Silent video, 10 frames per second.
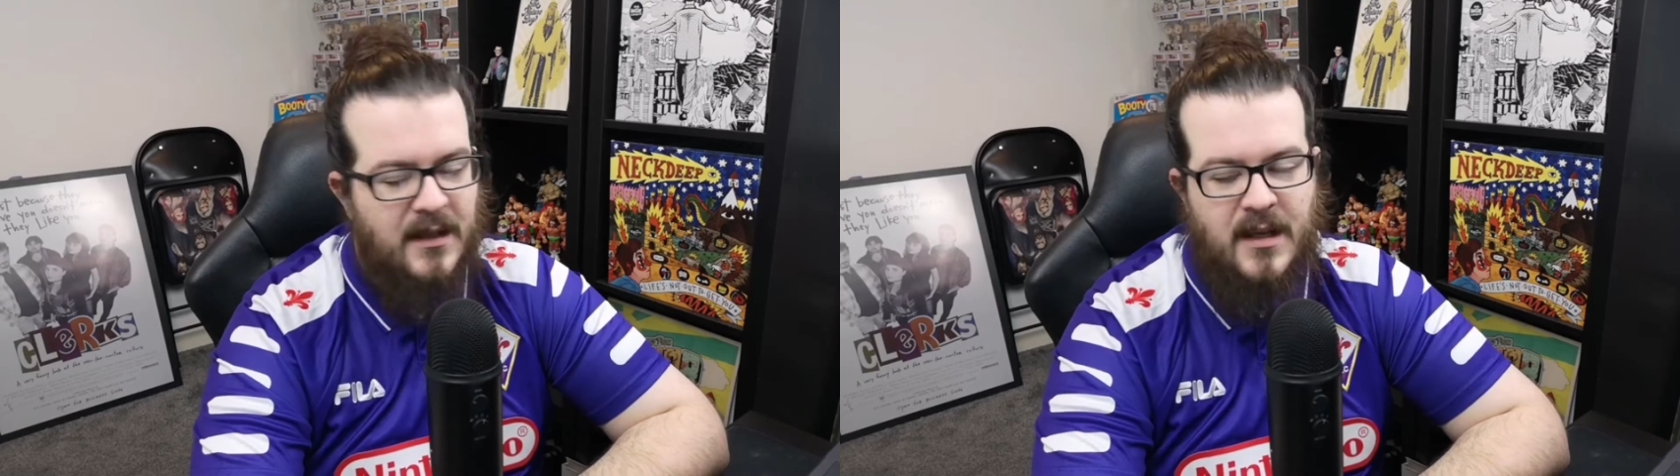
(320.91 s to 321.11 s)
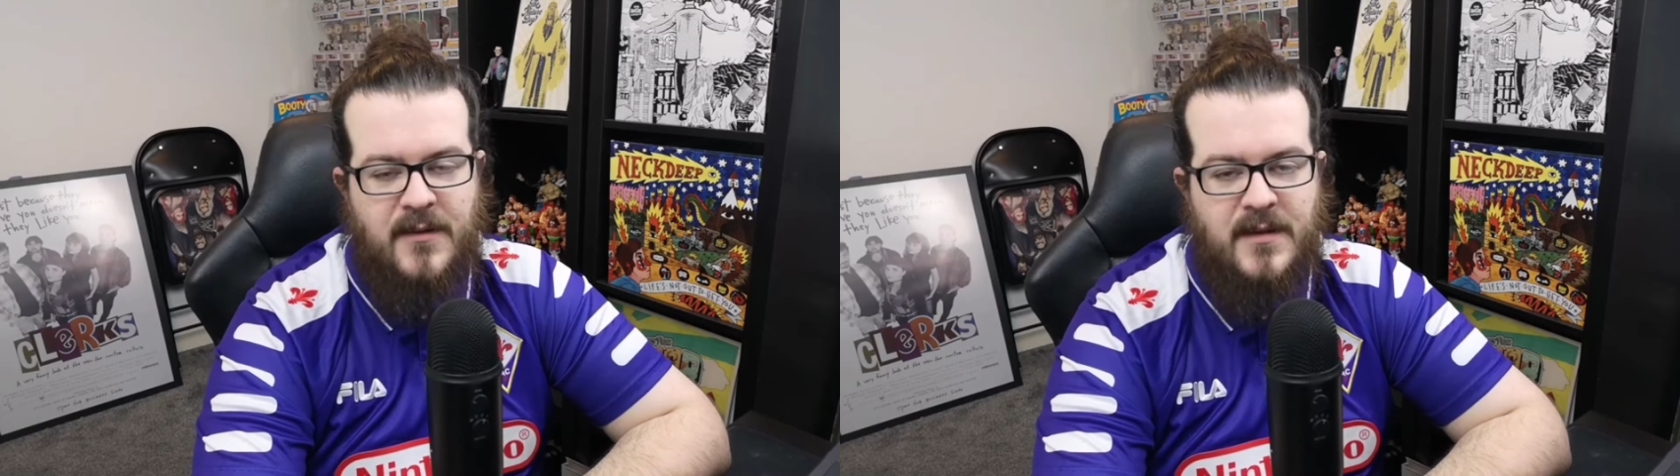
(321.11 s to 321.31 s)

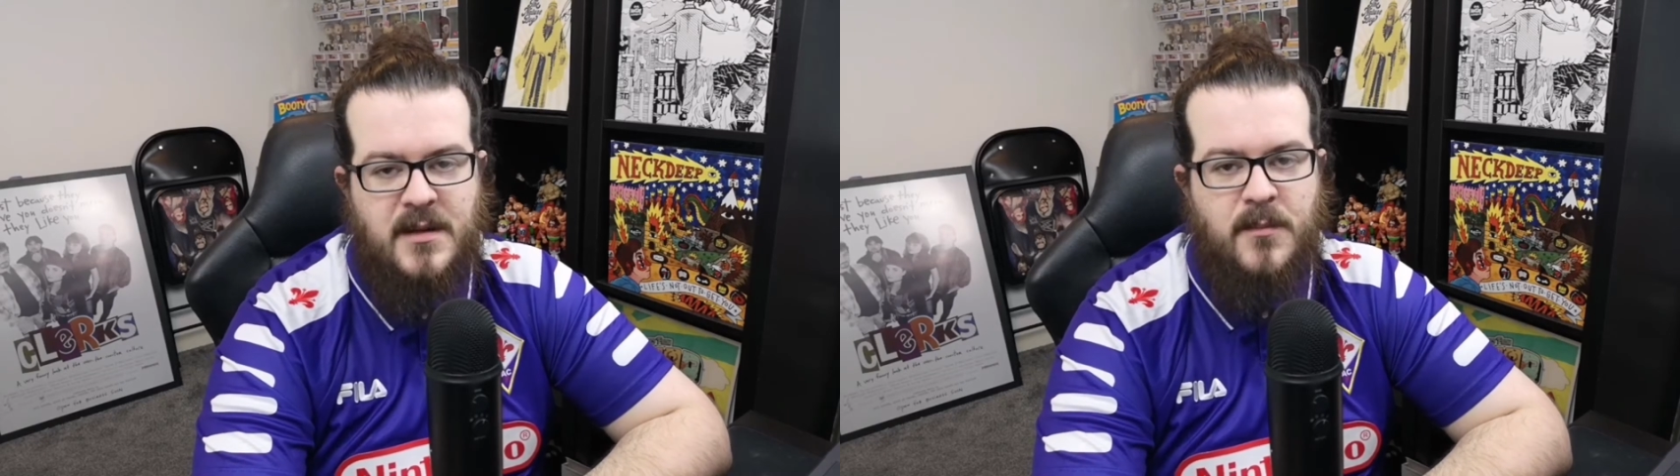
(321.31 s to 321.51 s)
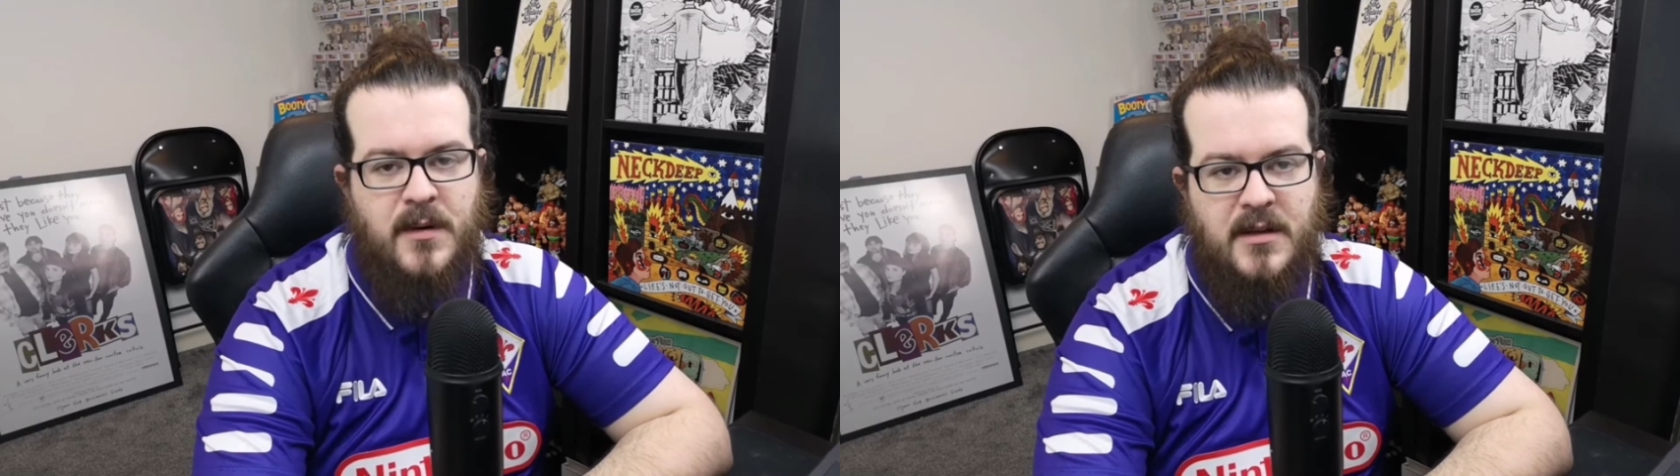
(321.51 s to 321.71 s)
If it's a
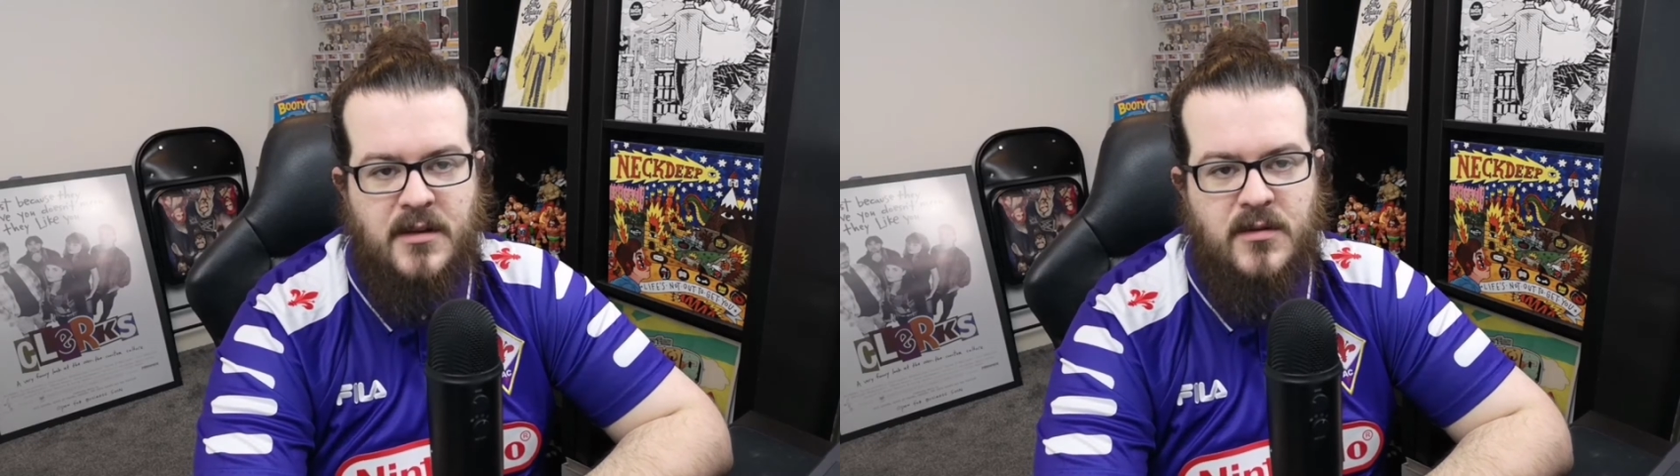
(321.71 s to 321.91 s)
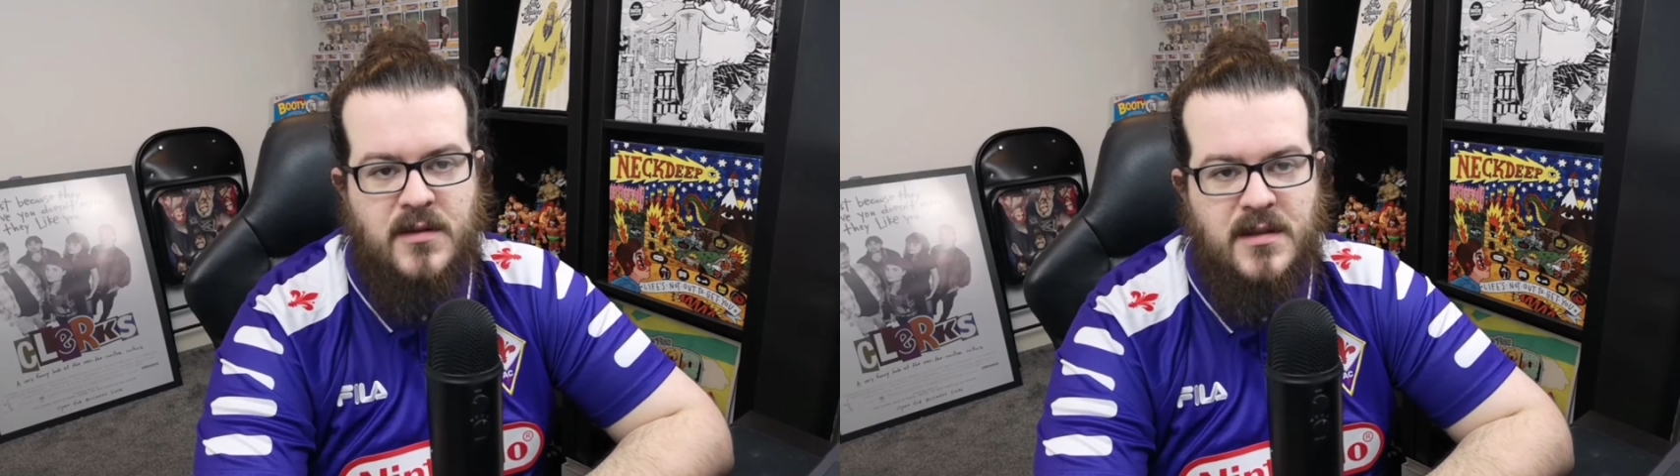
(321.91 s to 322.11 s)
brand
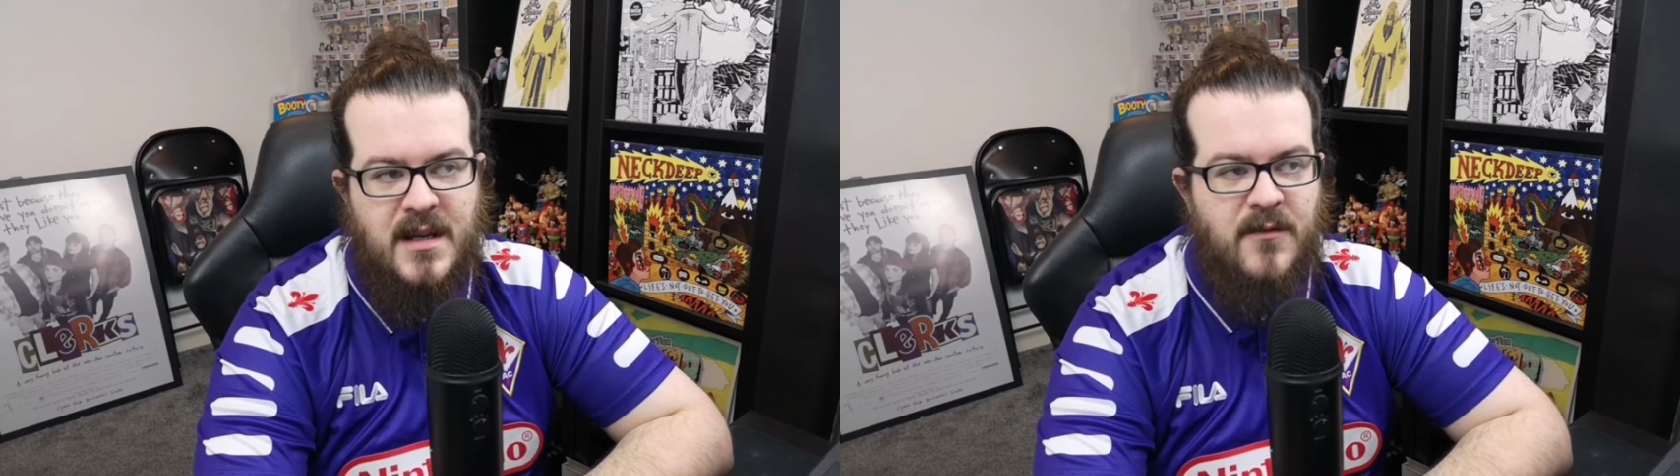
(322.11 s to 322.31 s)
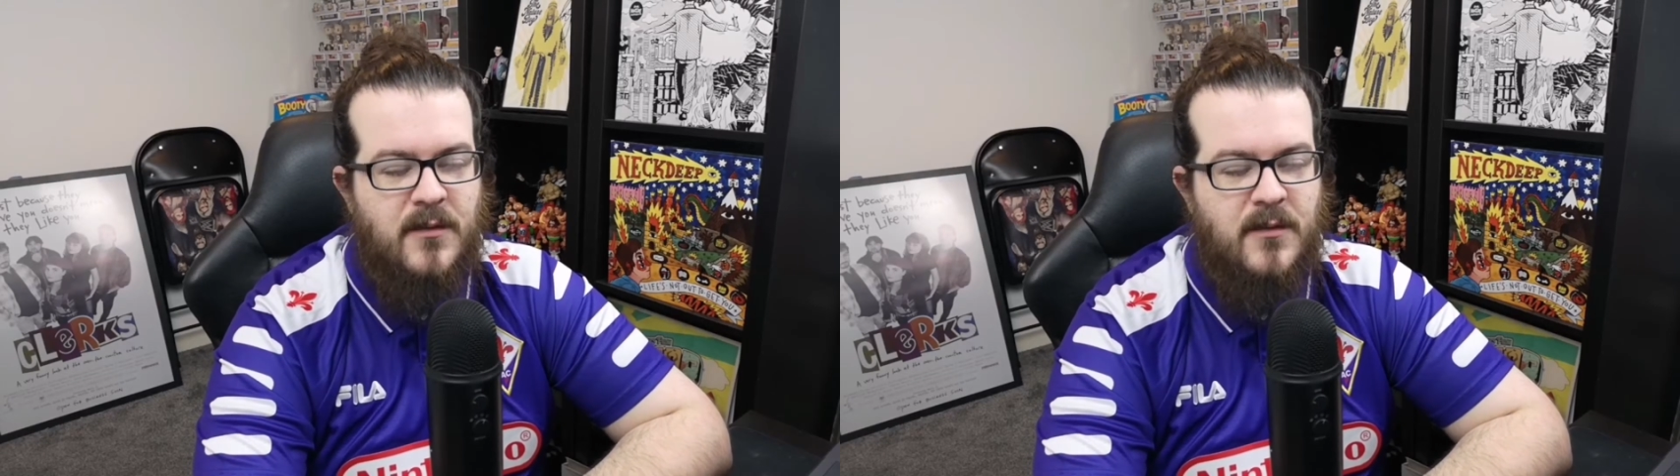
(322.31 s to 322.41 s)
new save, a